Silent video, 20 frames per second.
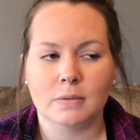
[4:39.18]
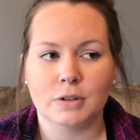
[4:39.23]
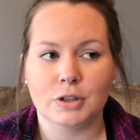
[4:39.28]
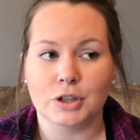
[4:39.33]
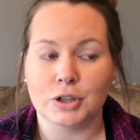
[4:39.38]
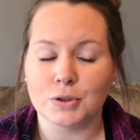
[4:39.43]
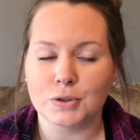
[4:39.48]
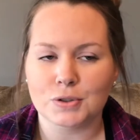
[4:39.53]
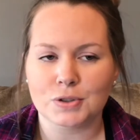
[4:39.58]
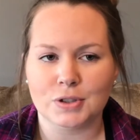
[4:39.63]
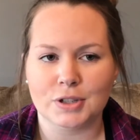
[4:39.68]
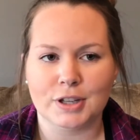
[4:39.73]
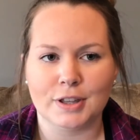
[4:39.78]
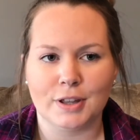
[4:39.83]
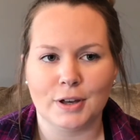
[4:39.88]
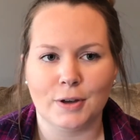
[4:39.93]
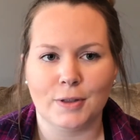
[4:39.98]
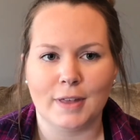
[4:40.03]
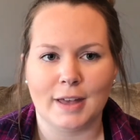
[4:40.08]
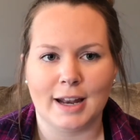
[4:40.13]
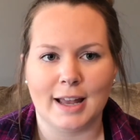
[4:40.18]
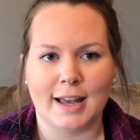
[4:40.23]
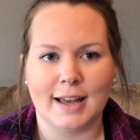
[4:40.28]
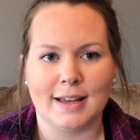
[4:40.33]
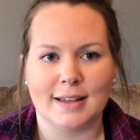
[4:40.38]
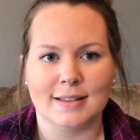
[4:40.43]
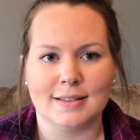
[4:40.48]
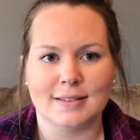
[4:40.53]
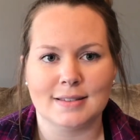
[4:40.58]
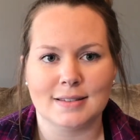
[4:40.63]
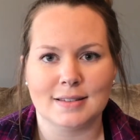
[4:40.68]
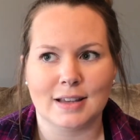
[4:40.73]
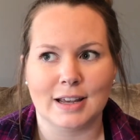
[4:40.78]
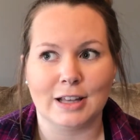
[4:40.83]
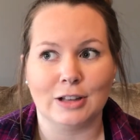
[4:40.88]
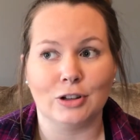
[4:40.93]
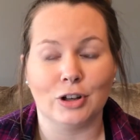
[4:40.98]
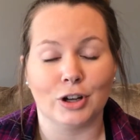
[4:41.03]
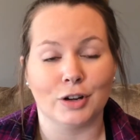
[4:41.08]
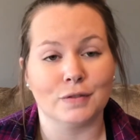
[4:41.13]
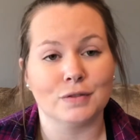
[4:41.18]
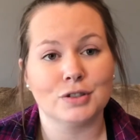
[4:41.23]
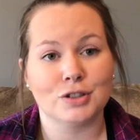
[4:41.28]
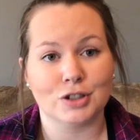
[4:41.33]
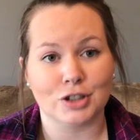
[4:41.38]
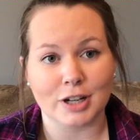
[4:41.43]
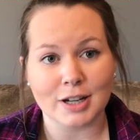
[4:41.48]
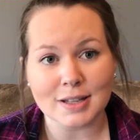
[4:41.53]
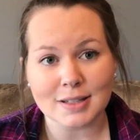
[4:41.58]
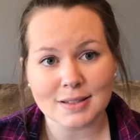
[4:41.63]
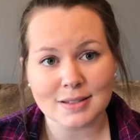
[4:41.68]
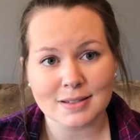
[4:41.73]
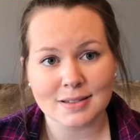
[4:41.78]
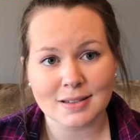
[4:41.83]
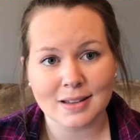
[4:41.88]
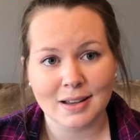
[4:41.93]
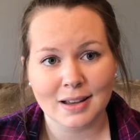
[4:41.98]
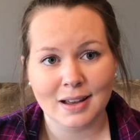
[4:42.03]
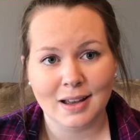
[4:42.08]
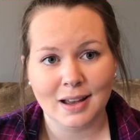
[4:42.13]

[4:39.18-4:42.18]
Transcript: Usually though, that adds a lot of stress,